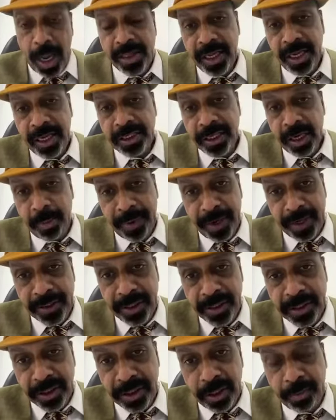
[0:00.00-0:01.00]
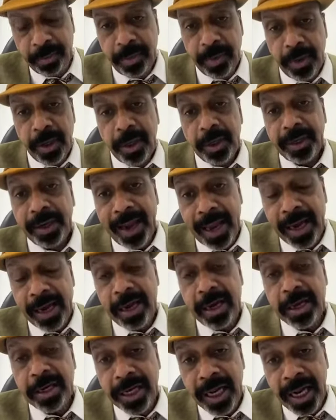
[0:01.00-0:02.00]
repair system can
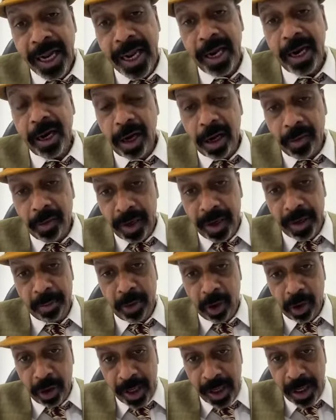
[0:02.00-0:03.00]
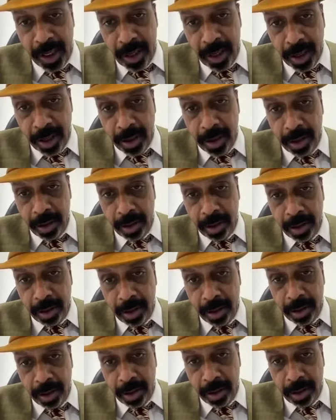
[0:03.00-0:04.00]
take our body
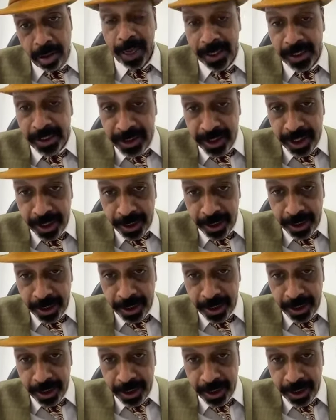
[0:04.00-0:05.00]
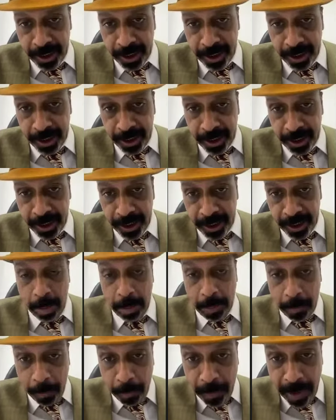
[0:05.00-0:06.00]
health status
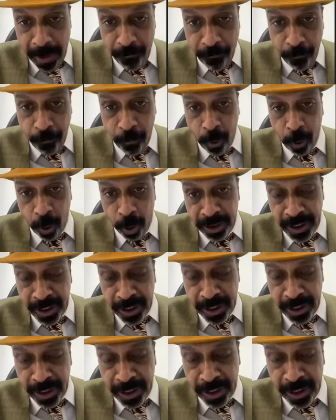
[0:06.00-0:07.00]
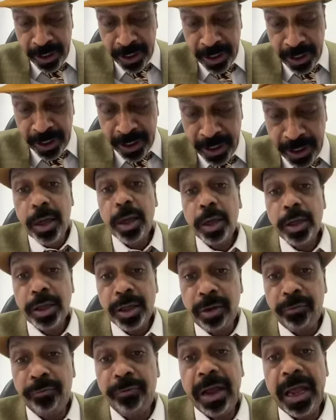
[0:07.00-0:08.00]
before the disease
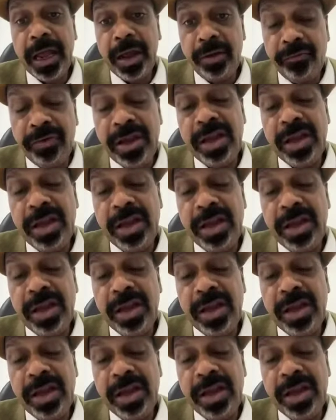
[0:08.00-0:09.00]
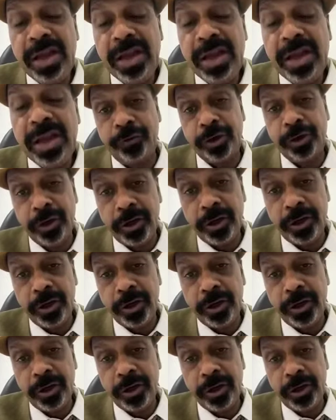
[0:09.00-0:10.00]
the way we were there
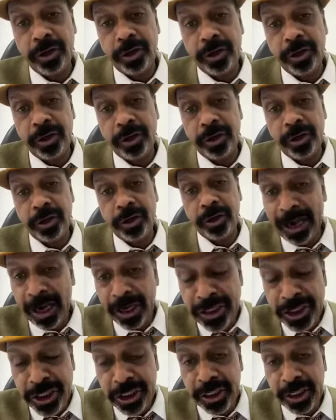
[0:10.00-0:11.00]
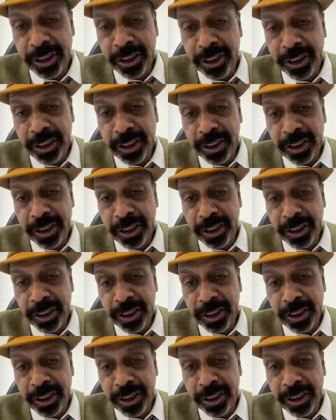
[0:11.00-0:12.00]
after the biological
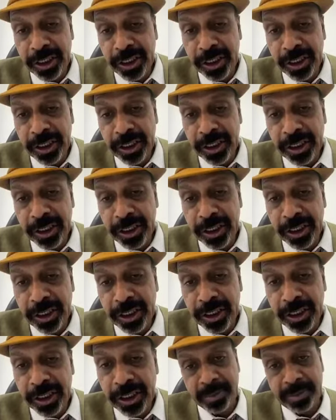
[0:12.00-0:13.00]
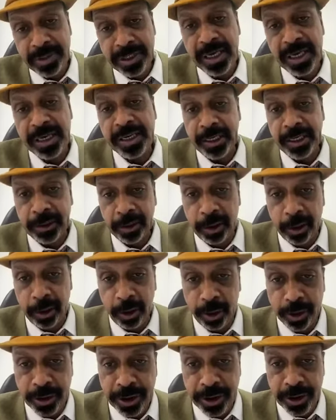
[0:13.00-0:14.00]
treatments. Under this treatment of
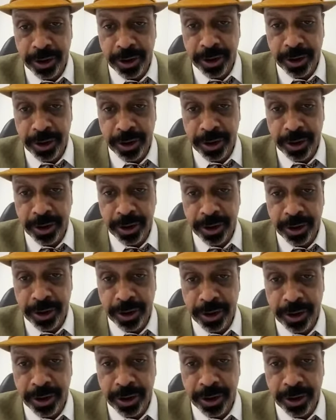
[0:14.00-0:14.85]
stem cell technology,